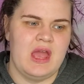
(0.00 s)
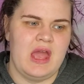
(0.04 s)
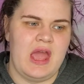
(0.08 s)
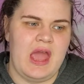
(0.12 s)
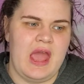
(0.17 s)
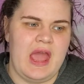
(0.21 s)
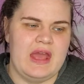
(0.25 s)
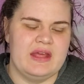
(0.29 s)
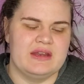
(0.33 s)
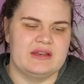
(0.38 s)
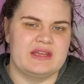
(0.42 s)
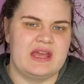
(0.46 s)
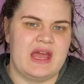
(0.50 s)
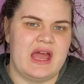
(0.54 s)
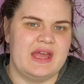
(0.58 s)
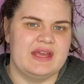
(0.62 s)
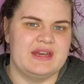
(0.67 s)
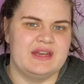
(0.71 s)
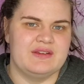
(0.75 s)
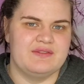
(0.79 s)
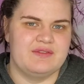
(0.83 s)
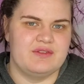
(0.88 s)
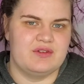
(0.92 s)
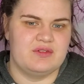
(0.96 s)
and
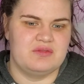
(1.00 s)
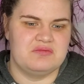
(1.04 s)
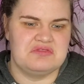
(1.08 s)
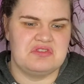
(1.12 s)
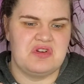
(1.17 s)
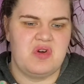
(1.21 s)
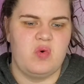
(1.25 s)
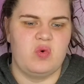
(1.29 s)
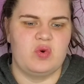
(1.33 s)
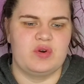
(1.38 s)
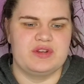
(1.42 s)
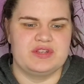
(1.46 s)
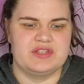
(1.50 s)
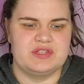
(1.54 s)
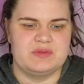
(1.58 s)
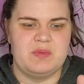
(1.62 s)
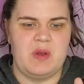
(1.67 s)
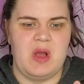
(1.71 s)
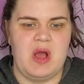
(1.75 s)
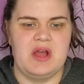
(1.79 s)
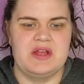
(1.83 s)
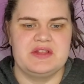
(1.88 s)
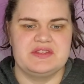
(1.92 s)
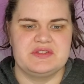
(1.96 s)
kind of
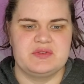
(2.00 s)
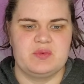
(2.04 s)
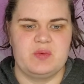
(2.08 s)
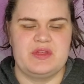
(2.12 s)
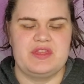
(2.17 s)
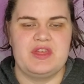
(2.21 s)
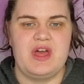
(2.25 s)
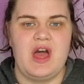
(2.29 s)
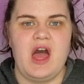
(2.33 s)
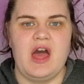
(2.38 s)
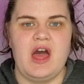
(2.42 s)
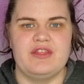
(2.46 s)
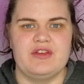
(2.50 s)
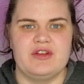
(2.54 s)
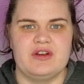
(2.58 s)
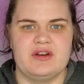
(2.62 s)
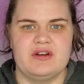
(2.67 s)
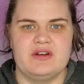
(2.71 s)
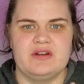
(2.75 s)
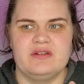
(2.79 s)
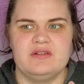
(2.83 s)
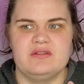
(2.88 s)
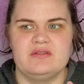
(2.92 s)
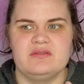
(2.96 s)
corresponds with
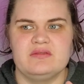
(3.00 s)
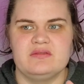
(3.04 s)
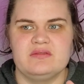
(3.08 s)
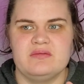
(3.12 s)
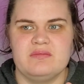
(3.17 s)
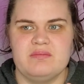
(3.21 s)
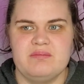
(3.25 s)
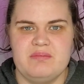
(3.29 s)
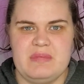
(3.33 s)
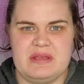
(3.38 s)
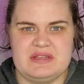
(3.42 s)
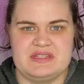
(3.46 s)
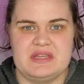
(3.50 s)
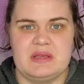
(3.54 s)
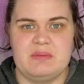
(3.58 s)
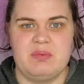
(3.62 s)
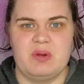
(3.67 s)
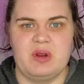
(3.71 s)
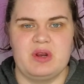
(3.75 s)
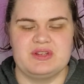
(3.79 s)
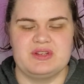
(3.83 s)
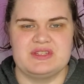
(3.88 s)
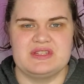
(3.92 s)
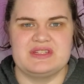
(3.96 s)
other missing
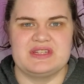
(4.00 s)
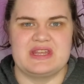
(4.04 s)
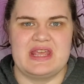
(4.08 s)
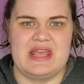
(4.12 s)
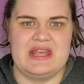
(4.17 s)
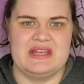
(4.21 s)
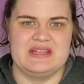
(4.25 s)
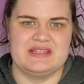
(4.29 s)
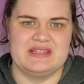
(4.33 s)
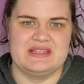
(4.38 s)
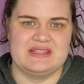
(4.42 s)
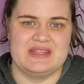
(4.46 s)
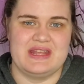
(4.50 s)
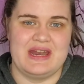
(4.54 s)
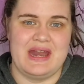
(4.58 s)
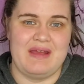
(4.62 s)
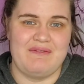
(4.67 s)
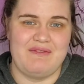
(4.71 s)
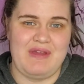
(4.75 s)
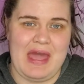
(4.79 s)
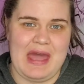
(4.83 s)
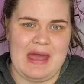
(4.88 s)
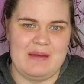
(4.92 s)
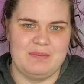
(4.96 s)
persons cases that
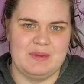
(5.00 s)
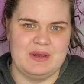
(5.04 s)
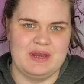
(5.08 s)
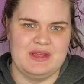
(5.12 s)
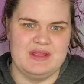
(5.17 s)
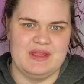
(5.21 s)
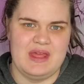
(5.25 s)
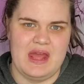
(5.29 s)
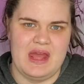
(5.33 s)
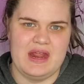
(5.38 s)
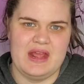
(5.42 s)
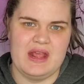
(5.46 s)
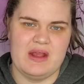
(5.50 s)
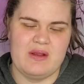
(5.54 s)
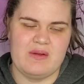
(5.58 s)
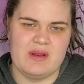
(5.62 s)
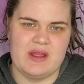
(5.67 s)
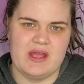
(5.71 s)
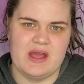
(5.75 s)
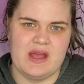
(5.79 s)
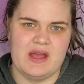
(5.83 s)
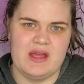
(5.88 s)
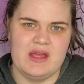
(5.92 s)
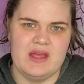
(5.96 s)
have happened in that
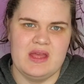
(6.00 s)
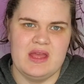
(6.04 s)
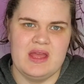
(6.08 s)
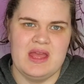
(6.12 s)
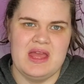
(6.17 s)
area.